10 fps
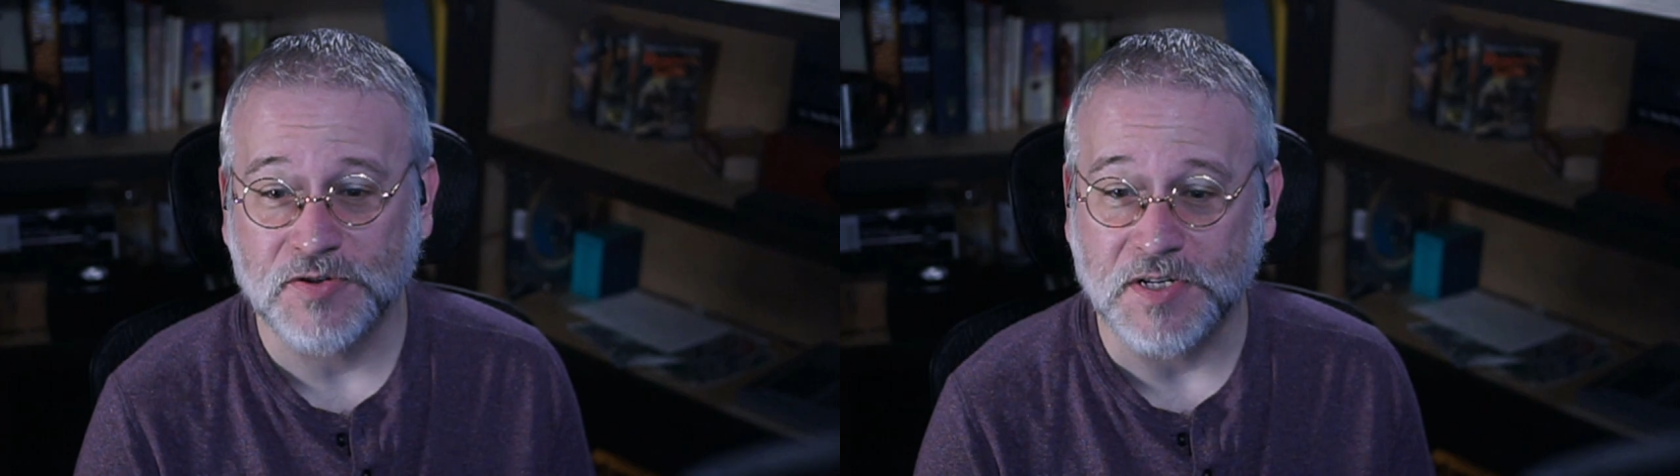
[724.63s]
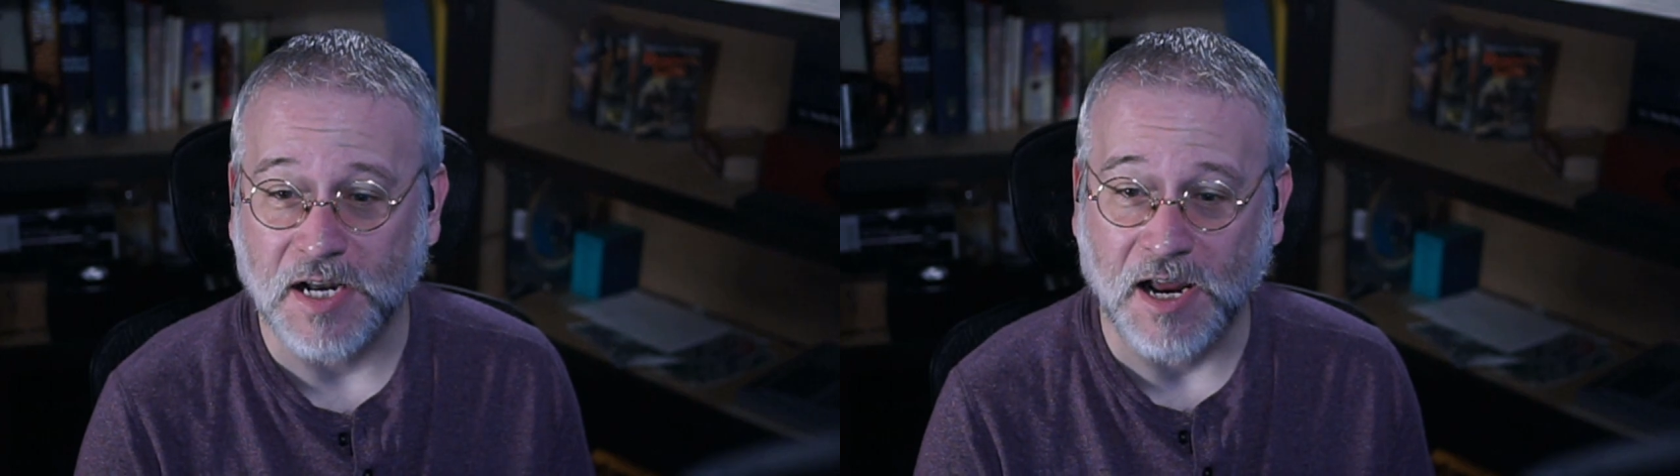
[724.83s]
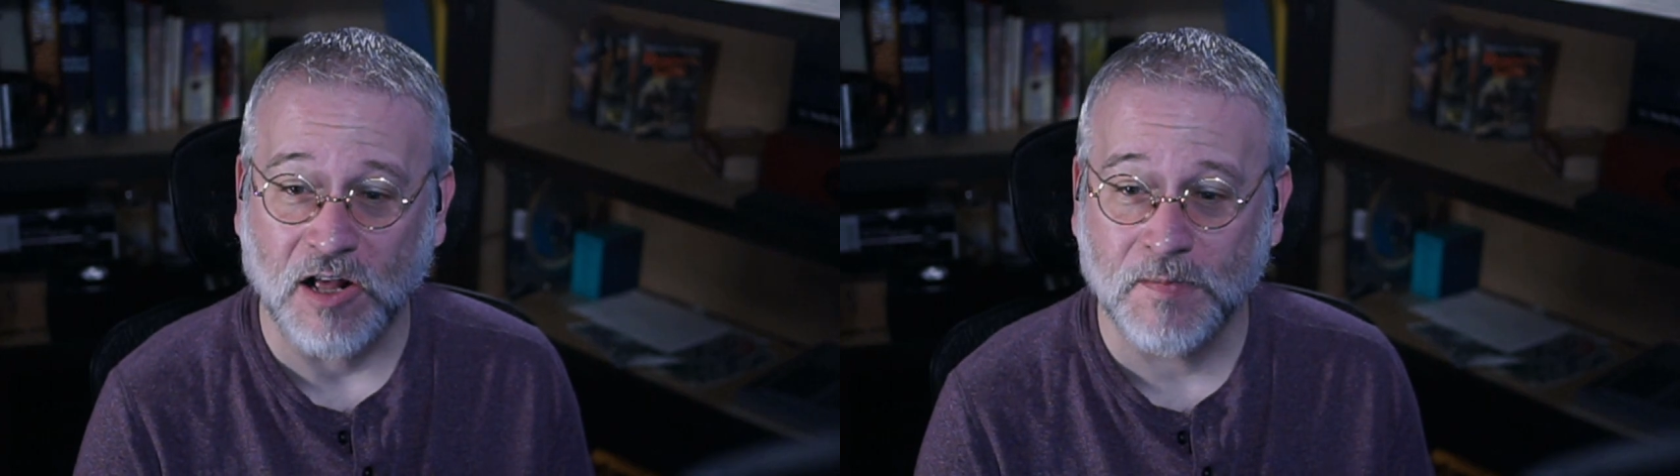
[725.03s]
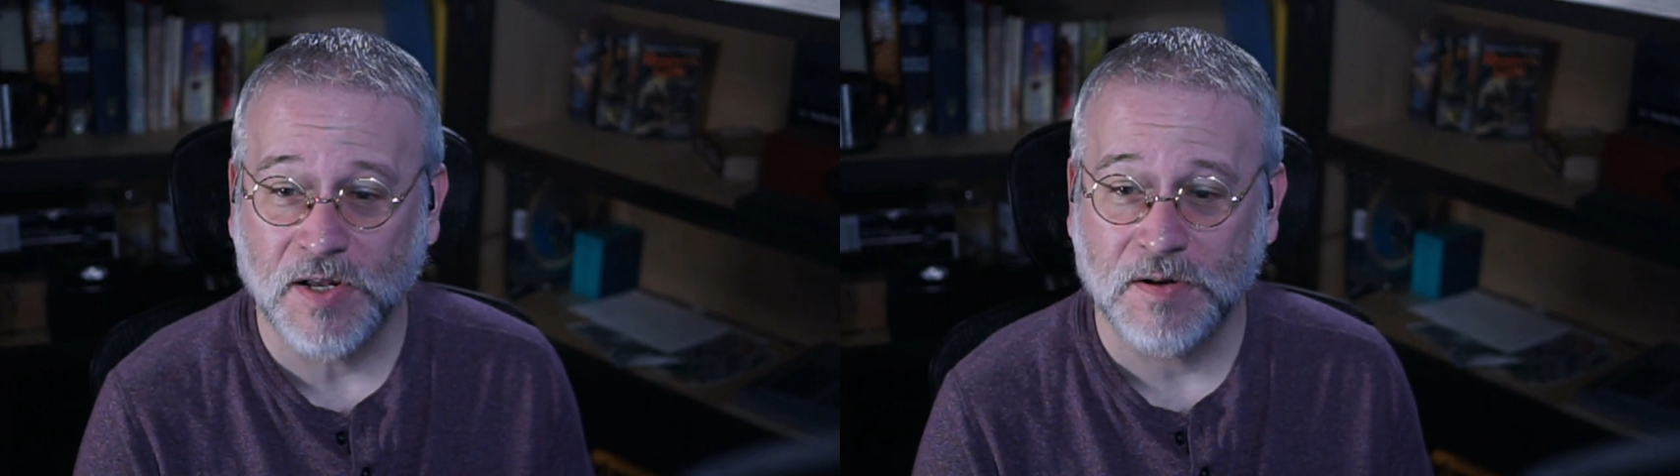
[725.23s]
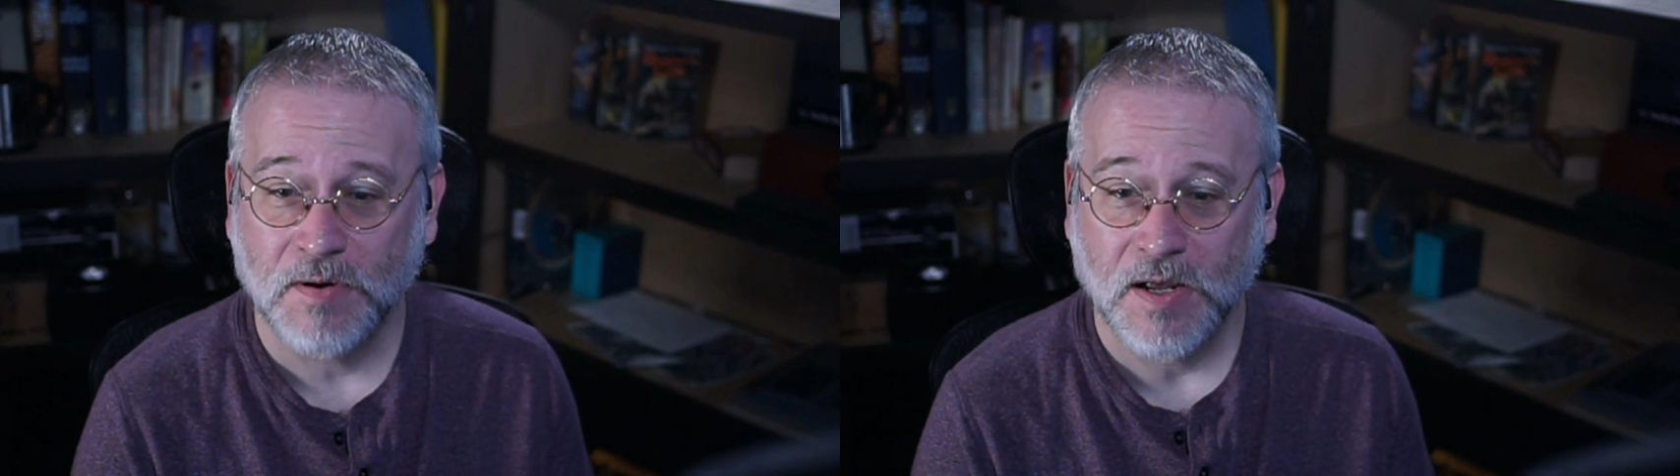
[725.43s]
a dead
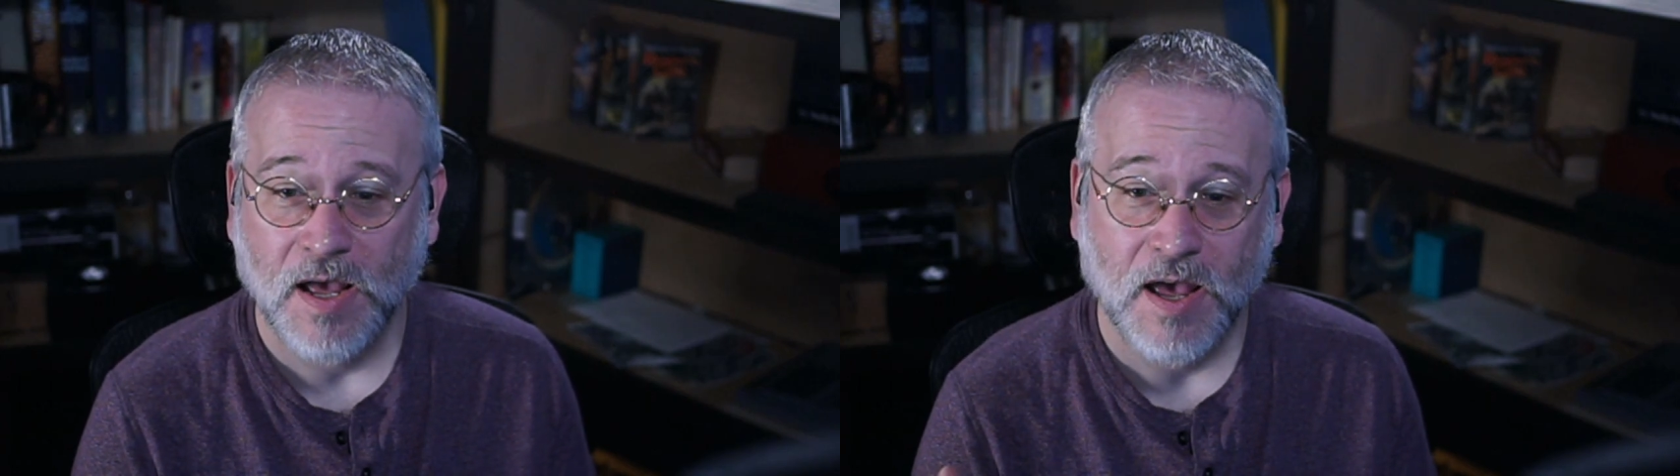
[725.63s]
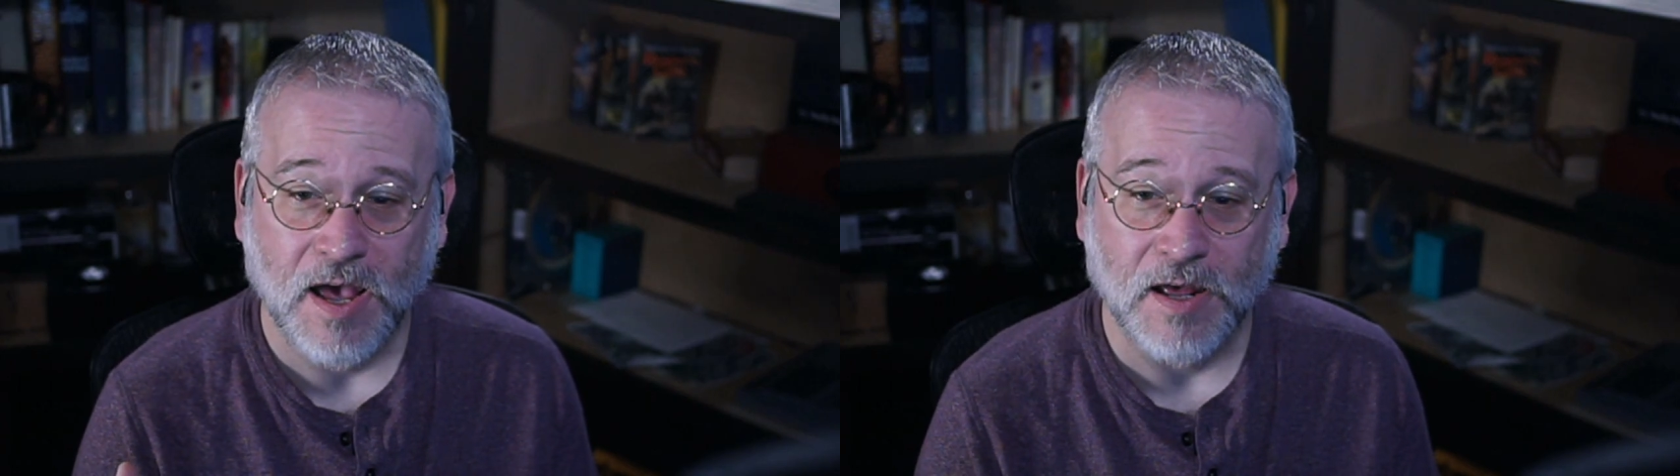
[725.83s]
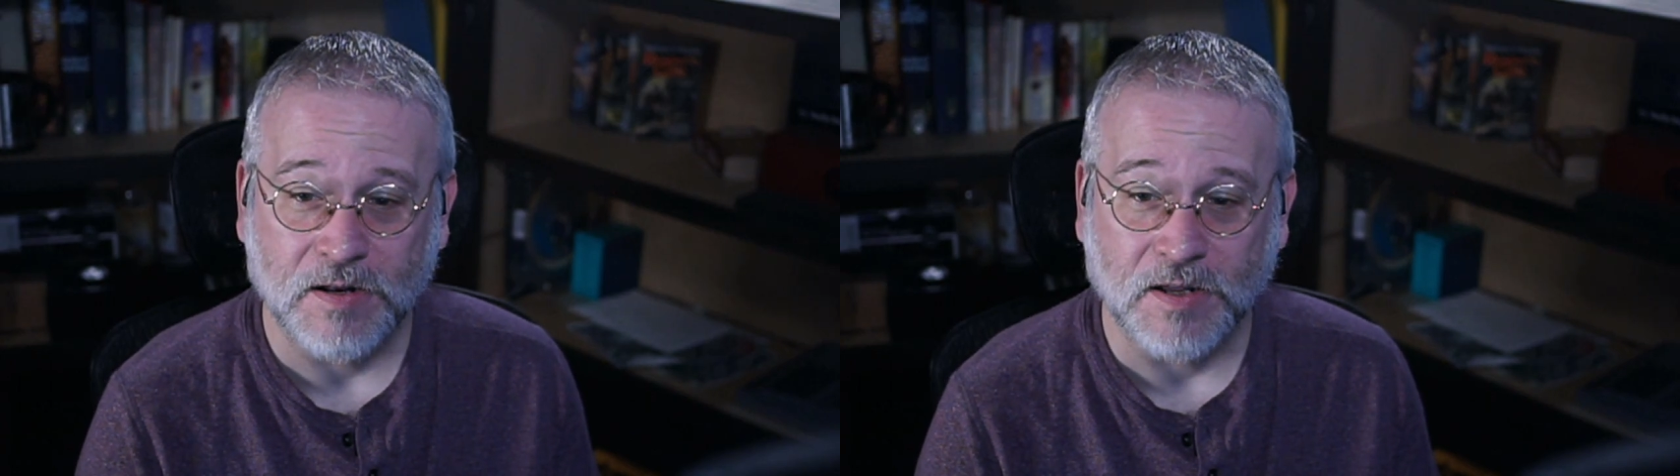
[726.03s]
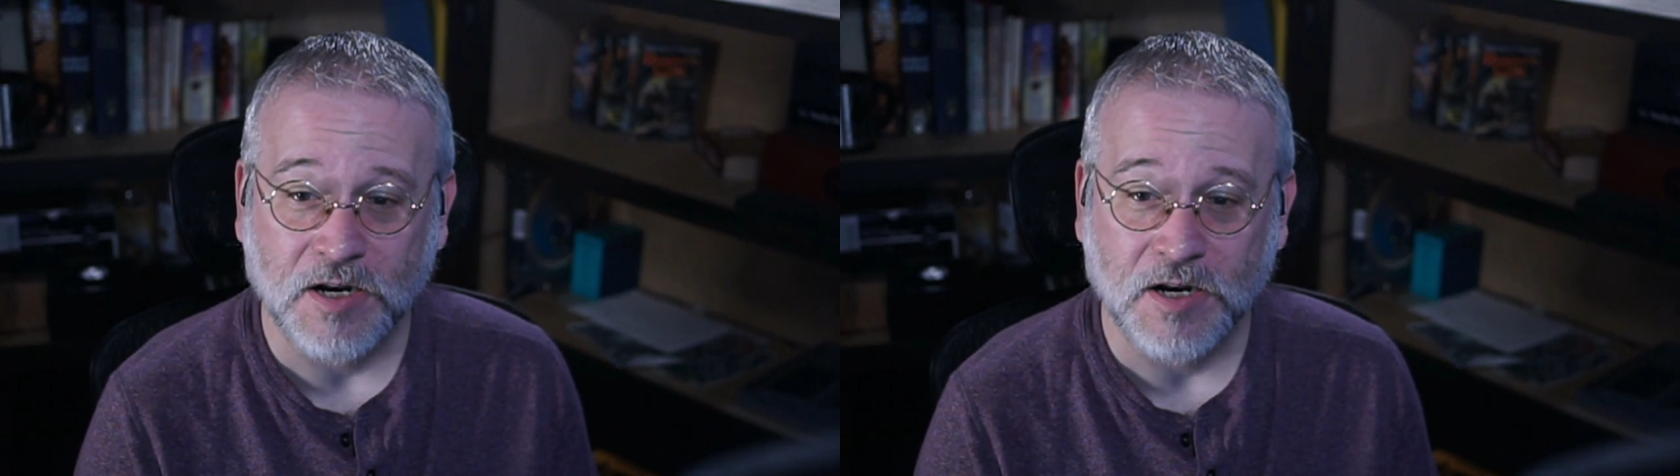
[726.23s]
Hielman, and